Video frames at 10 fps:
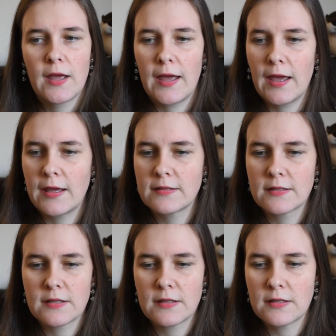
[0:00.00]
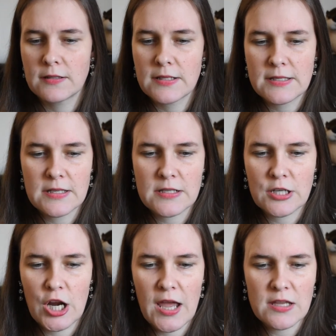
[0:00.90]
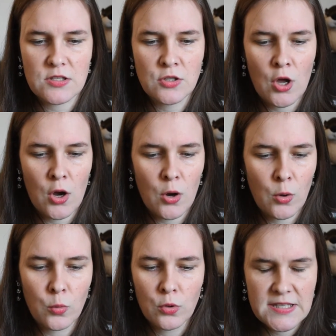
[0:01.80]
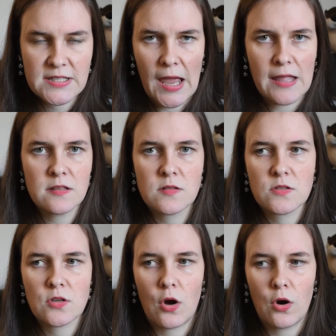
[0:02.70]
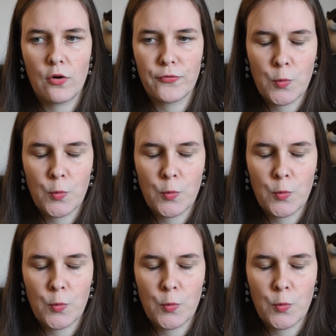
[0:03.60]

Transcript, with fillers: And this sister has no sense of